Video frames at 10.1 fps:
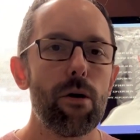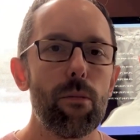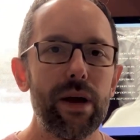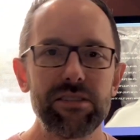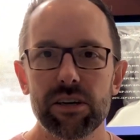
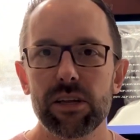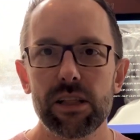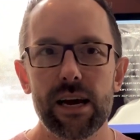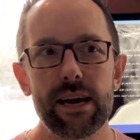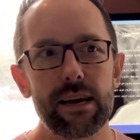basically
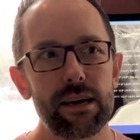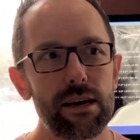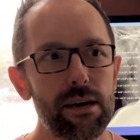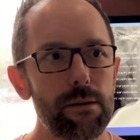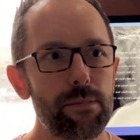like
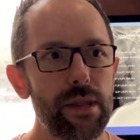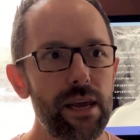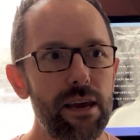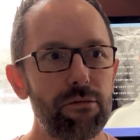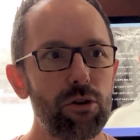
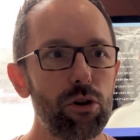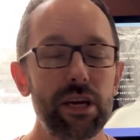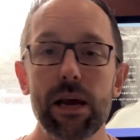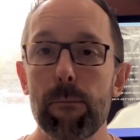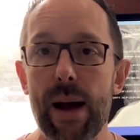if you're
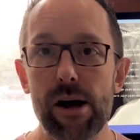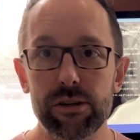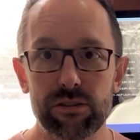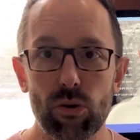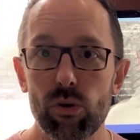looking at
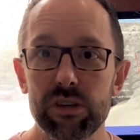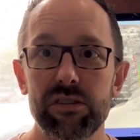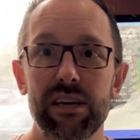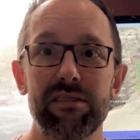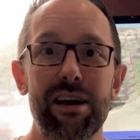balance. So we'll
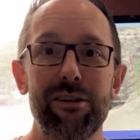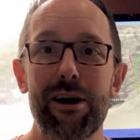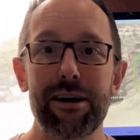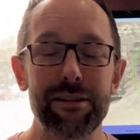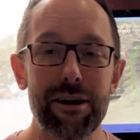assess that a
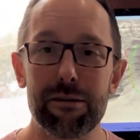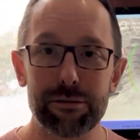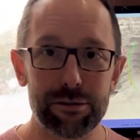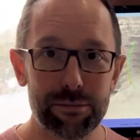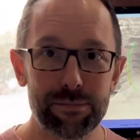lot in the
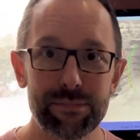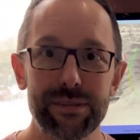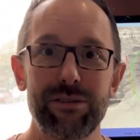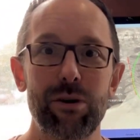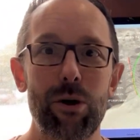office.
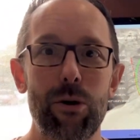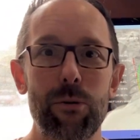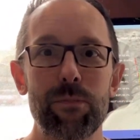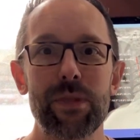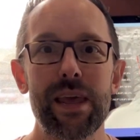
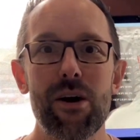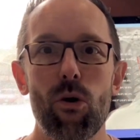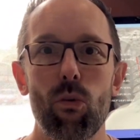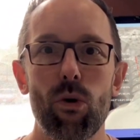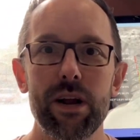So
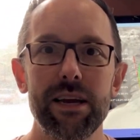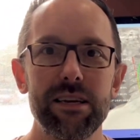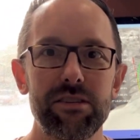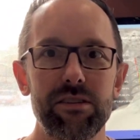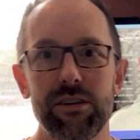one
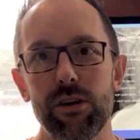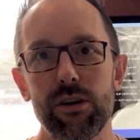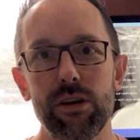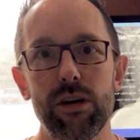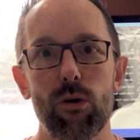is,
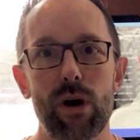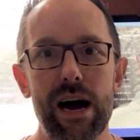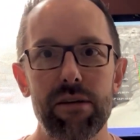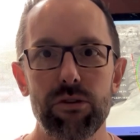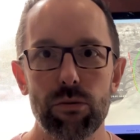we'll
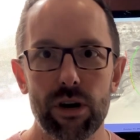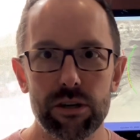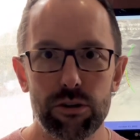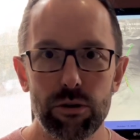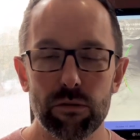have you
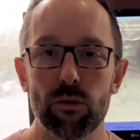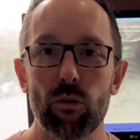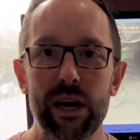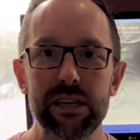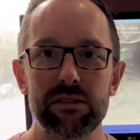on two different
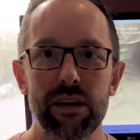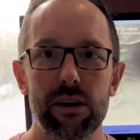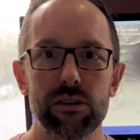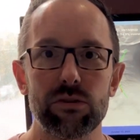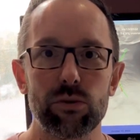weight
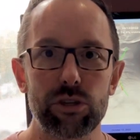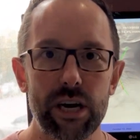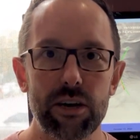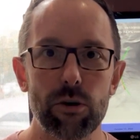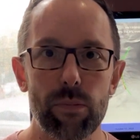scales. We'll
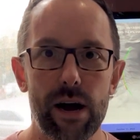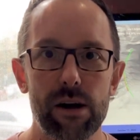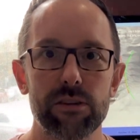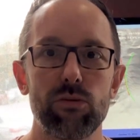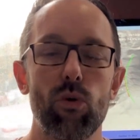check your
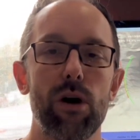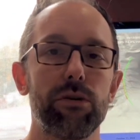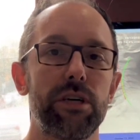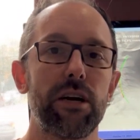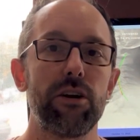balance while we're
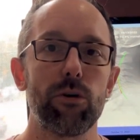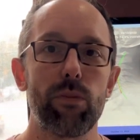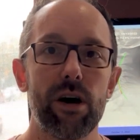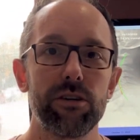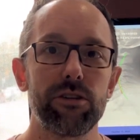checking your
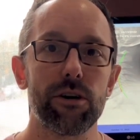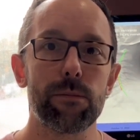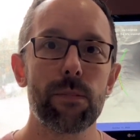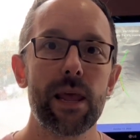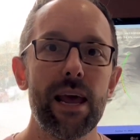posture.
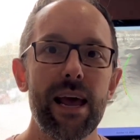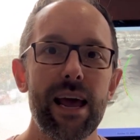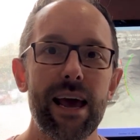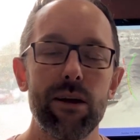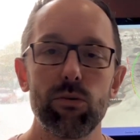
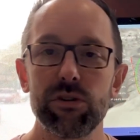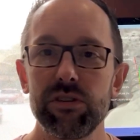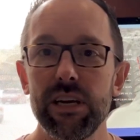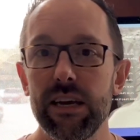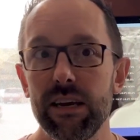And we'll
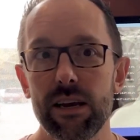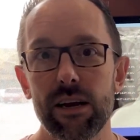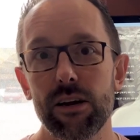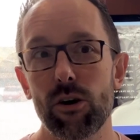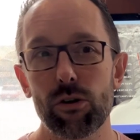see,
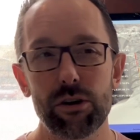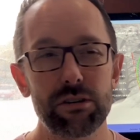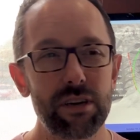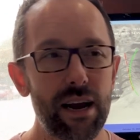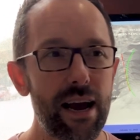earlier
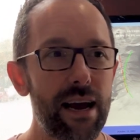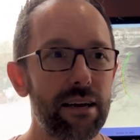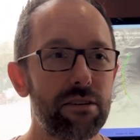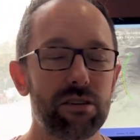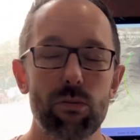today I
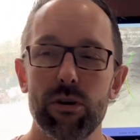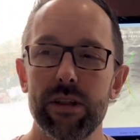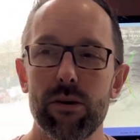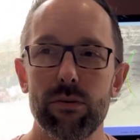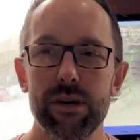had someone
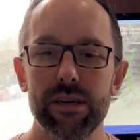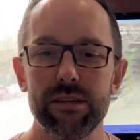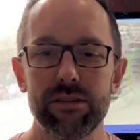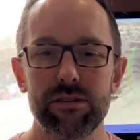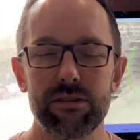that
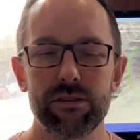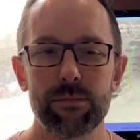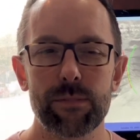was